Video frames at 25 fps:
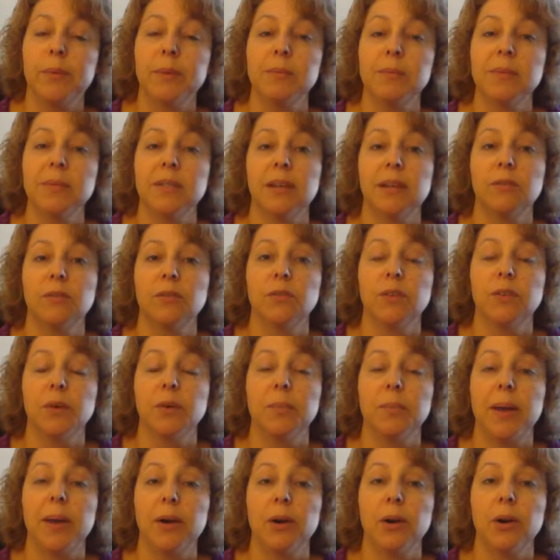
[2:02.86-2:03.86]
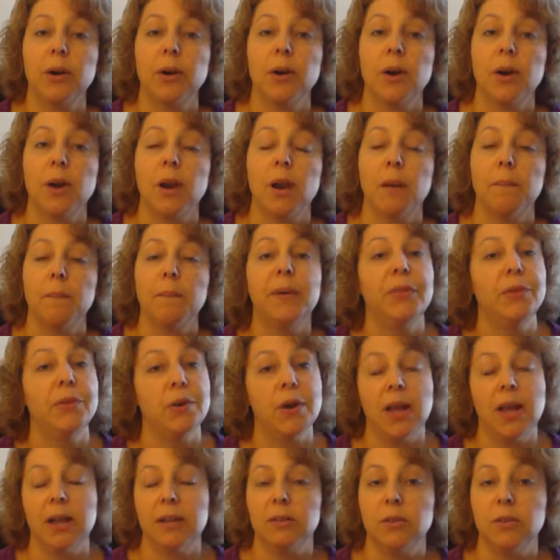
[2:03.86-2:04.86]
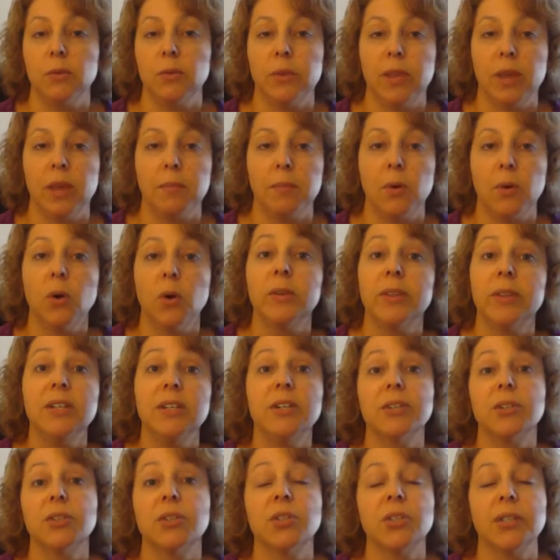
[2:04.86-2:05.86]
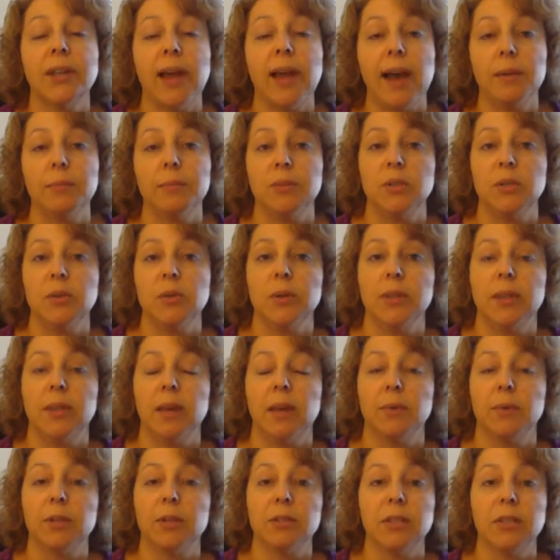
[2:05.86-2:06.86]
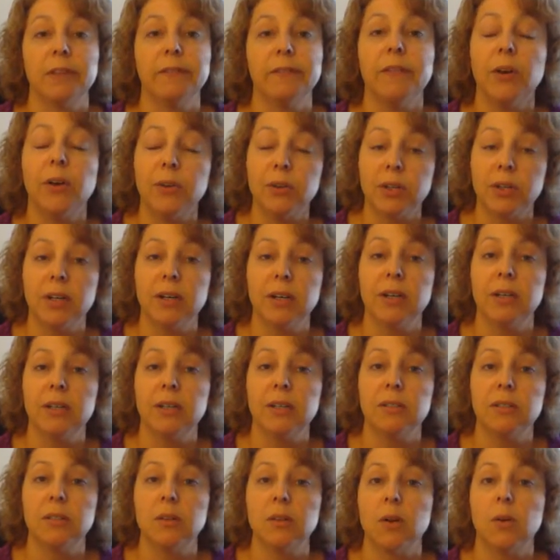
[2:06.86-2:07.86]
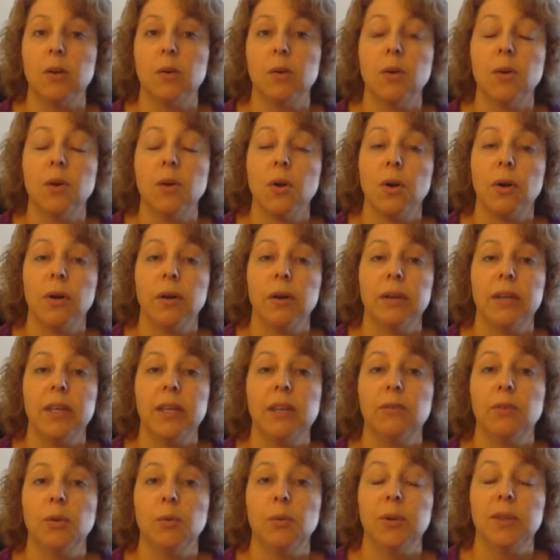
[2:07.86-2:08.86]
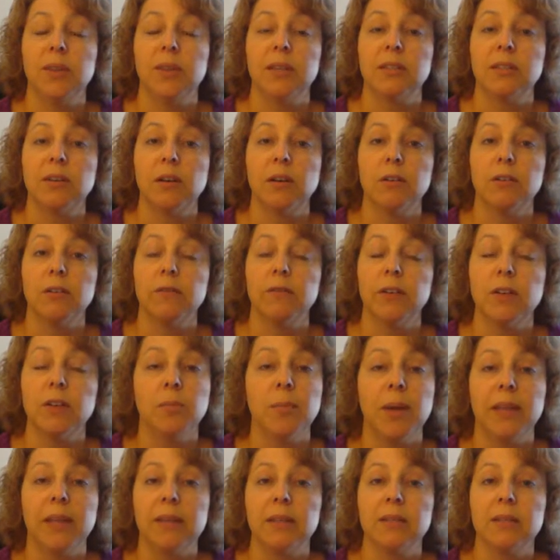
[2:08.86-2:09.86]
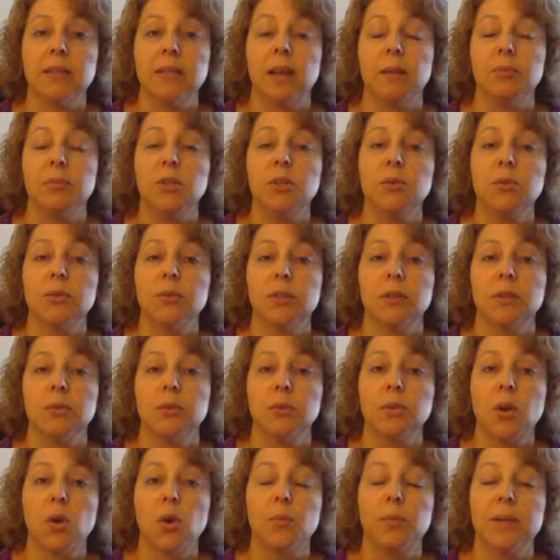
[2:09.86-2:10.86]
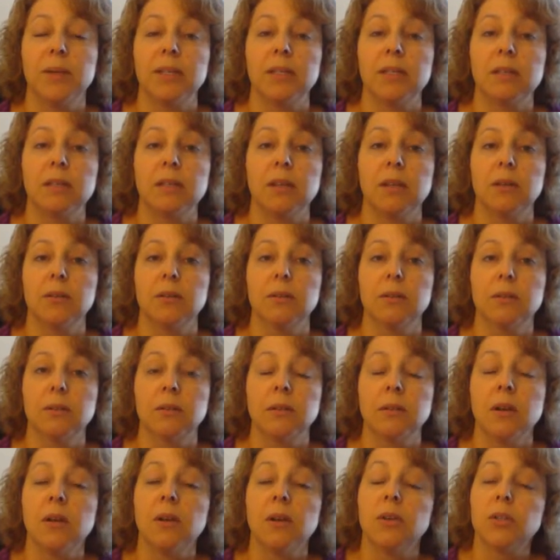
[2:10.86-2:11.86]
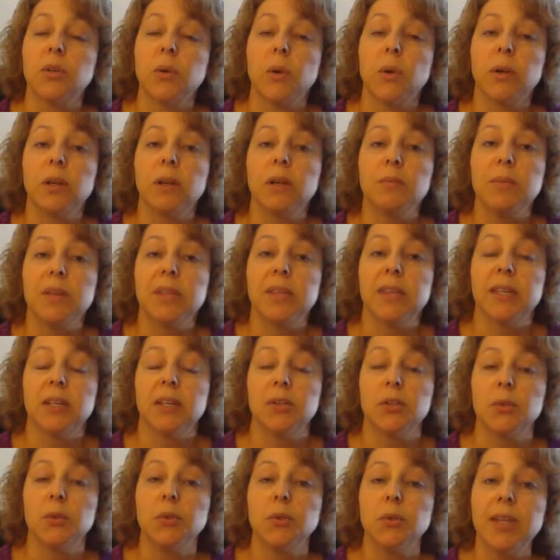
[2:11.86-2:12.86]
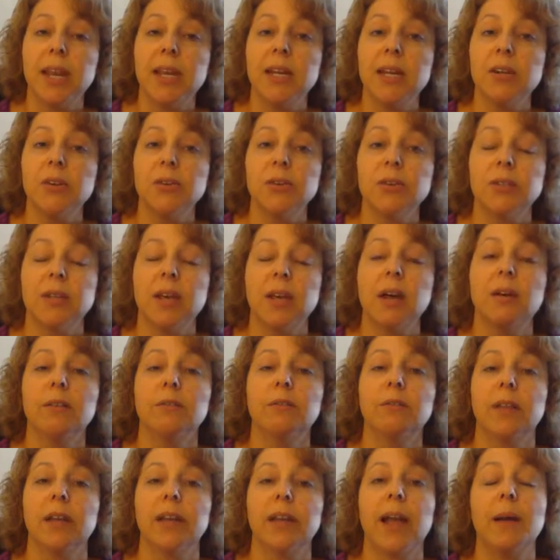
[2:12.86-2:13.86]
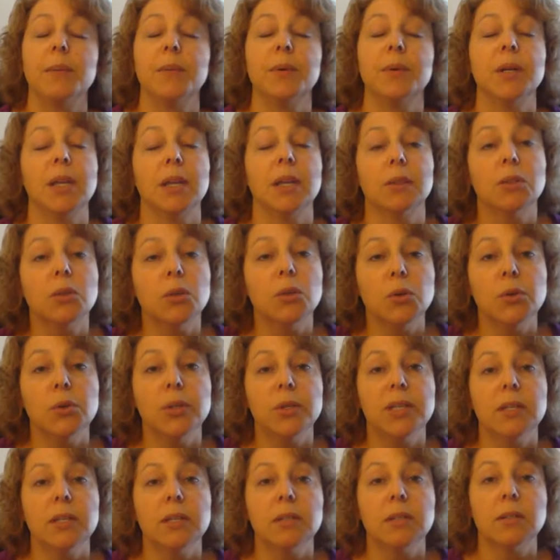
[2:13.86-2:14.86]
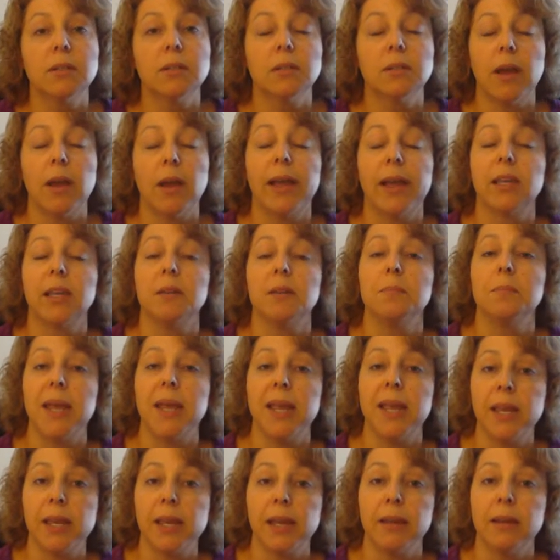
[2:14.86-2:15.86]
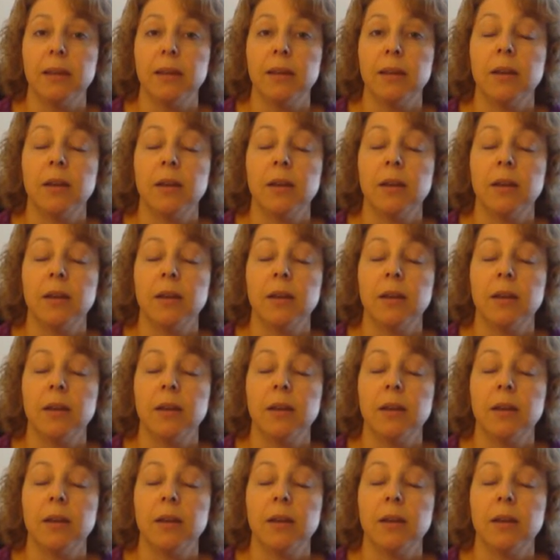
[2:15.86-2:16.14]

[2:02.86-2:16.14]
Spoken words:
themselves feel better, but they're not doing them, or they just stop doing them because they felt good. So even when they started to feel bad, they stopped using those coping skills. So it could be things you say to yourself, like, I'm going to get through this, I can make it.